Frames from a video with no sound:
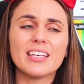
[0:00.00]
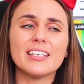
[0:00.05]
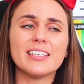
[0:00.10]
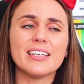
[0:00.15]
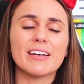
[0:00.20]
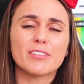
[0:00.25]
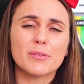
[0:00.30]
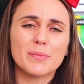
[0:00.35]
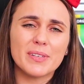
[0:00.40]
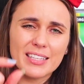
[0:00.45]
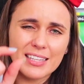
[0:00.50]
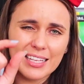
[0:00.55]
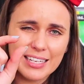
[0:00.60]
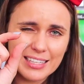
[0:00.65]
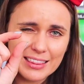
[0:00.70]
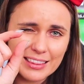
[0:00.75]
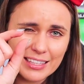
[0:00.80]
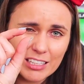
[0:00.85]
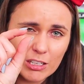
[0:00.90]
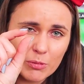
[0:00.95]
You have to be like
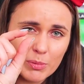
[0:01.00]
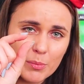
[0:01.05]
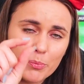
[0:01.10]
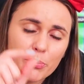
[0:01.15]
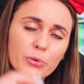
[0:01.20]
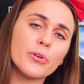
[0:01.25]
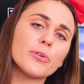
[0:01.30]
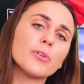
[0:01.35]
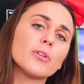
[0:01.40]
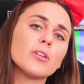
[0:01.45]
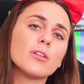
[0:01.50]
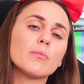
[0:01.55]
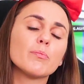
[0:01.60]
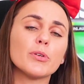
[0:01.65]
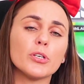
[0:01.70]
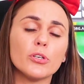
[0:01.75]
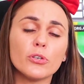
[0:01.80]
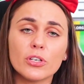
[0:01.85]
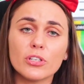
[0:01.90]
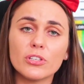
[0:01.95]
a little bit brutal,
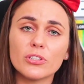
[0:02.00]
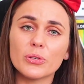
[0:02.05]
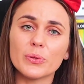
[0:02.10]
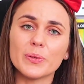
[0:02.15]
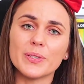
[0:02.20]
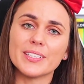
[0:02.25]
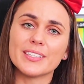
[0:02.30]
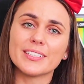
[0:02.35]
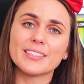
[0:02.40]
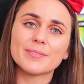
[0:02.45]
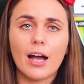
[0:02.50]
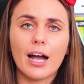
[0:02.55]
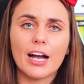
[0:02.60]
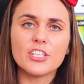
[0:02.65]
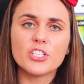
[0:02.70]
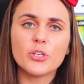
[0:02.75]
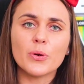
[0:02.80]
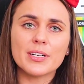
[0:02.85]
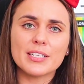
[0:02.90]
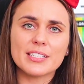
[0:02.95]
but you can do it.
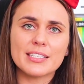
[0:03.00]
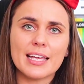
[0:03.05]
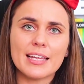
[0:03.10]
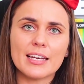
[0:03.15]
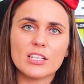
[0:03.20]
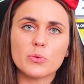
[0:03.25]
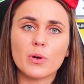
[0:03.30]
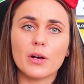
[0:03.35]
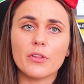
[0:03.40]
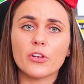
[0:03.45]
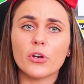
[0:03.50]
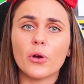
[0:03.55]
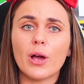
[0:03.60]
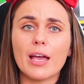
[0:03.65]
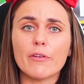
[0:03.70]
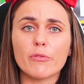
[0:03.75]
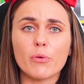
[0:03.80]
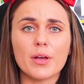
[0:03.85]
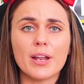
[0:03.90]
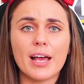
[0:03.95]
I do understand as well that not
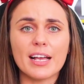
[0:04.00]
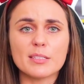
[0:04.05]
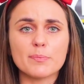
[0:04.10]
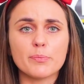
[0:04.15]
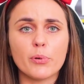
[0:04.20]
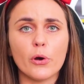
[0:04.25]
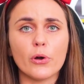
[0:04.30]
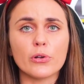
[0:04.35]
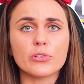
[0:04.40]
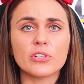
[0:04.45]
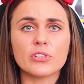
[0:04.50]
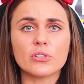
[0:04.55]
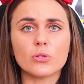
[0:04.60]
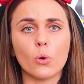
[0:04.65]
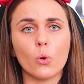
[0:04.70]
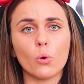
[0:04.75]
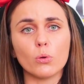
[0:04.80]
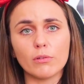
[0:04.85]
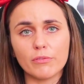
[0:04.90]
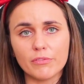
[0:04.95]
everyone has purchased
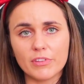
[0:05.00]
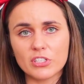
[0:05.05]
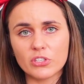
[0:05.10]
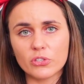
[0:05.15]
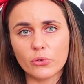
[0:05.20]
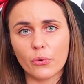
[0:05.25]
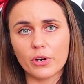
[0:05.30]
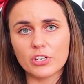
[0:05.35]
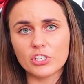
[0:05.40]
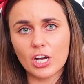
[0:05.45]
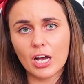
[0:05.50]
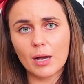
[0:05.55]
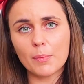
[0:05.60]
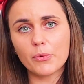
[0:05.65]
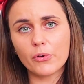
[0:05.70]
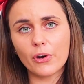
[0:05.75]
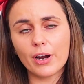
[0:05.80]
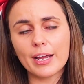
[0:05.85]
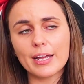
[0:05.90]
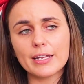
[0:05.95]
all of the storage
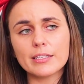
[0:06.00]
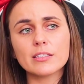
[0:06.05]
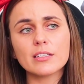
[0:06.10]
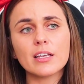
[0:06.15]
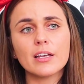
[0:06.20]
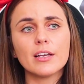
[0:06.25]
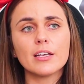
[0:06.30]
upgrades.